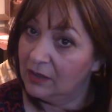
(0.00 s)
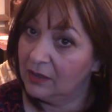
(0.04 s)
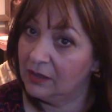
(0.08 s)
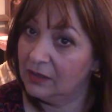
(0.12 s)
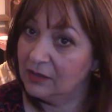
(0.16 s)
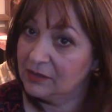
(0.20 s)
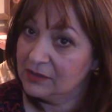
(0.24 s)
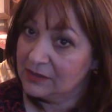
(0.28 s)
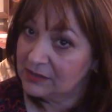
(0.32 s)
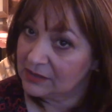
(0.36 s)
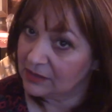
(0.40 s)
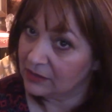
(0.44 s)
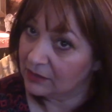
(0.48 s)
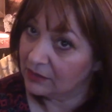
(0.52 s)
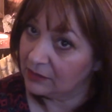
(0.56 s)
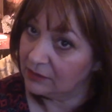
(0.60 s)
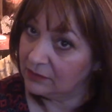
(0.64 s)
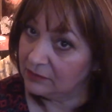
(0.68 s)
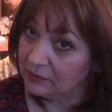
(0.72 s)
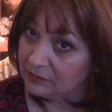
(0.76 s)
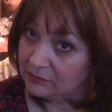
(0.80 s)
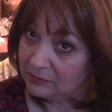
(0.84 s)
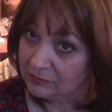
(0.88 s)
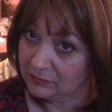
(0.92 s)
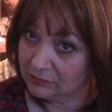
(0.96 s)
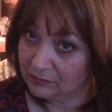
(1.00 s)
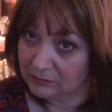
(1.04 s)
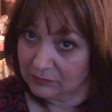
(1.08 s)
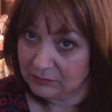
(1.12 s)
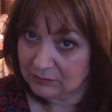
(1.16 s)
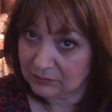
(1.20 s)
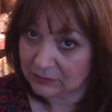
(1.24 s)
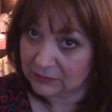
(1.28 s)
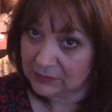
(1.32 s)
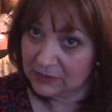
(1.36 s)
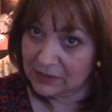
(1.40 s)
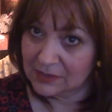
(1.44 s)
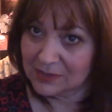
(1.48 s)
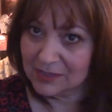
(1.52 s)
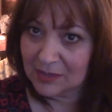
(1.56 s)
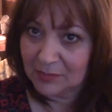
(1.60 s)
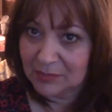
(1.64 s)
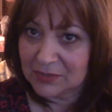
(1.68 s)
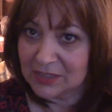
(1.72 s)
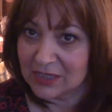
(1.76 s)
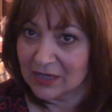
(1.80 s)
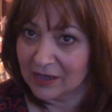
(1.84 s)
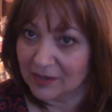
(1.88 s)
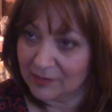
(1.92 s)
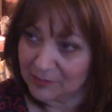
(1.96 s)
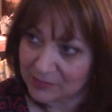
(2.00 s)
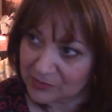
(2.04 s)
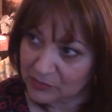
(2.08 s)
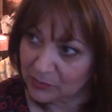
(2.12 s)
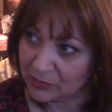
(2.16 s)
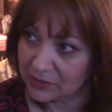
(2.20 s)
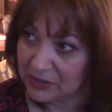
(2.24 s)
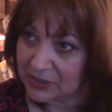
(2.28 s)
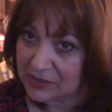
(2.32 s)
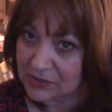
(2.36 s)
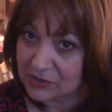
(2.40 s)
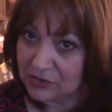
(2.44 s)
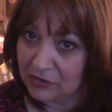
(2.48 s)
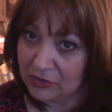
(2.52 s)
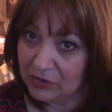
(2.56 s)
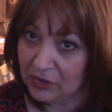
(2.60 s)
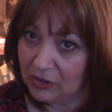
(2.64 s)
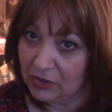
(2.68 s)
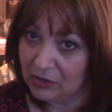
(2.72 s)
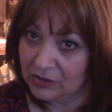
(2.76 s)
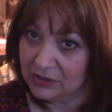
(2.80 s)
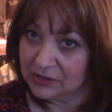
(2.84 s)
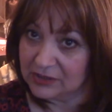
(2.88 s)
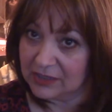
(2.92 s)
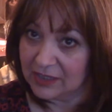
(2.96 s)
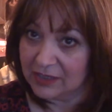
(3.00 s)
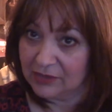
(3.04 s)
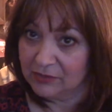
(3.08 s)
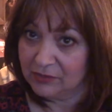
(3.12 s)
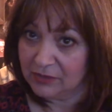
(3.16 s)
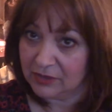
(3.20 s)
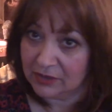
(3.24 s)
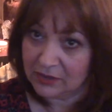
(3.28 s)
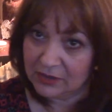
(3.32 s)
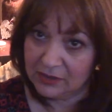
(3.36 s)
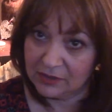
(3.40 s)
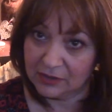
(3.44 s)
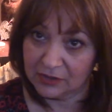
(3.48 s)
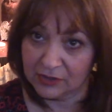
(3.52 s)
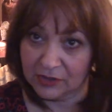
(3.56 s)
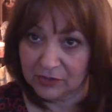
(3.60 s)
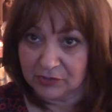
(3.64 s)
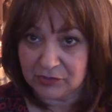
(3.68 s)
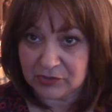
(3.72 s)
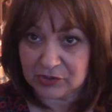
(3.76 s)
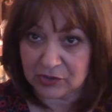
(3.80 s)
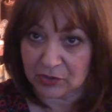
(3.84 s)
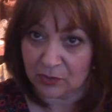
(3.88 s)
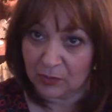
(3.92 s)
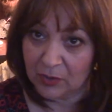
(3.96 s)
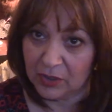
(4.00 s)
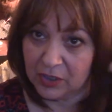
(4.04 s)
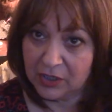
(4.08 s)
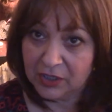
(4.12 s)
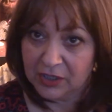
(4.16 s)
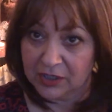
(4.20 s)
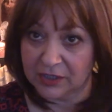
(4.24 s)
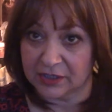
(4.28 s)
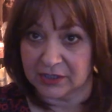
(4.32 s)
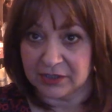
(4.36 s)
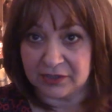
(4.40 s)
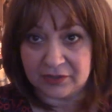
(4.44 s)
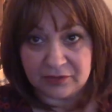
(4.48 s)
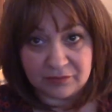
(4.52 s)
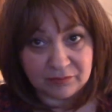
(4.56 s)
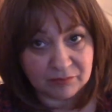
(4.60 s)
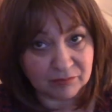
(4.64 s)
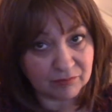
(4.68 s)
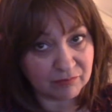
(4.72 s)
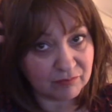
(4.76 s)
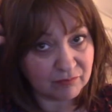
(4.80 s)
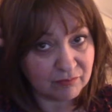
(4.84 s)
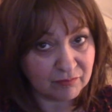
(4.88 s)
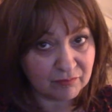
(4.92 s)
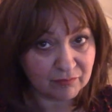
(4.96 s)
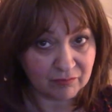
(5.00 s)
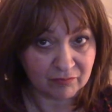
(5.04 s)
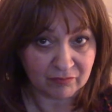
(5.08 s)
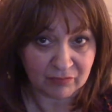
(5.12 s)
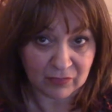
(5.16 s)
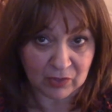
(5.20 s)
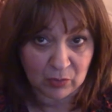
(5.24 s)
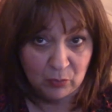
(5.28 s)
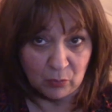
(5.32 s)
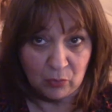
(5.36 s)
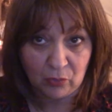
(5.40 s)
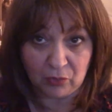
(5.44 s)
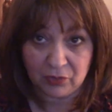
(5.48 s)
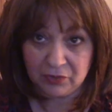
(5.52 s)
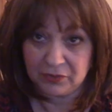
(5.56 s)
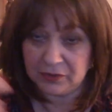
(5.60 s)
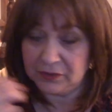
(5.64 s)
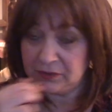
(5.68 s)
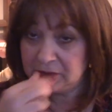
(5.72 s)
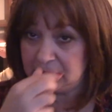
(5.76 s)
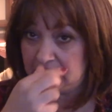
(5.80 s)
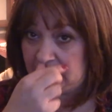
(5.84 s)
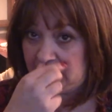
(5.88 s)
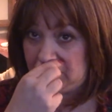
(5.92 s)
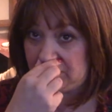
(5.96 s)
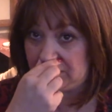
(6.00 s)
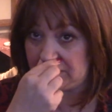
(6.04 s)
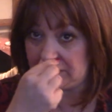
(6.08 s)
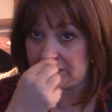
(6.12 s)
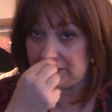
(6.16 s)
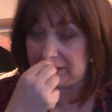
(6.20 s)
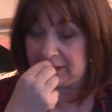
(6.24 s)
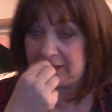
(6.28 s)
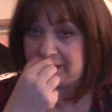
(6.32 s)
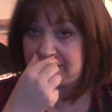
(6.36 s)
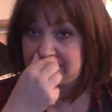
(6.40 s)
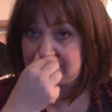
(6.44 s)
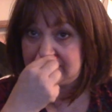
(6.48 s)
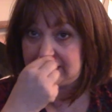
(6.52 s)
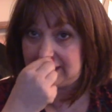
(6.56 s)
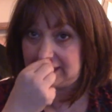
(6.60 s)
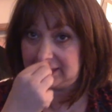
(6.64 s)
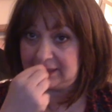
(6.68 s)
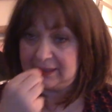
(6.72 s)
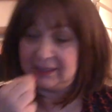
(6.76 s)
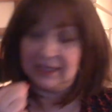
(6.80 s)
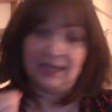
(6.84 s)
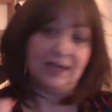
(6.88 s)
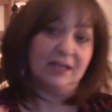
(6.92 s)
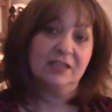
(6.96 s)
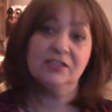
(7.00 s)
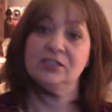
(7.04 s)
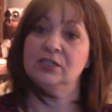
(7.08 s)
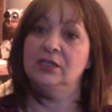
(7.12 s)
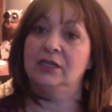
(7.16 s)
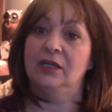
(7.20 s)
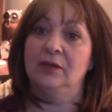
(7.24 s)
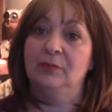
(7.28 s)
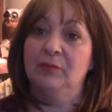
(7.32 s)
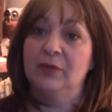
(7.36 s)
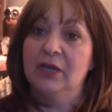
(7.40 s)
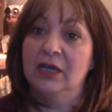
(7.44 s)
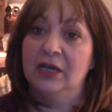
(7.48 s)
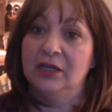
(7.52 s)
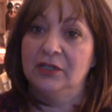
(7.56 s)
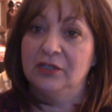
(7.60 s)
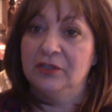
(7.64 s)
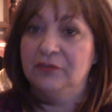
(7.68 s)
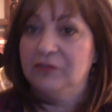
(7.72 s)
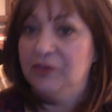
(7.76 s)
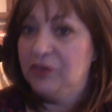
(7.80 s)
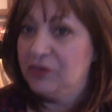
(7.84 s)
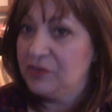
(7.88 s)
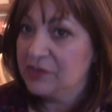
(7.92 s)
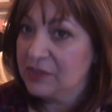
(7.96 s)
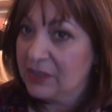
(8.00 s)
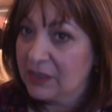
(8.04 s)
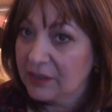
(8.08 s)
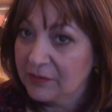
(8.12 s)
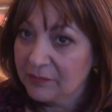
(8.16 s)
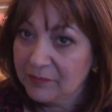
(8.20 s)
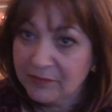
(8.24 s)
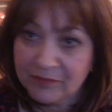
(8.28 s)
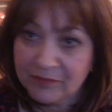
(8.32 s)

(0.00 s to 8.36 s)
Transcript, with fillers: still sometimes when it's not lockdown go to work and walk the dog and things like that and I'm kind of using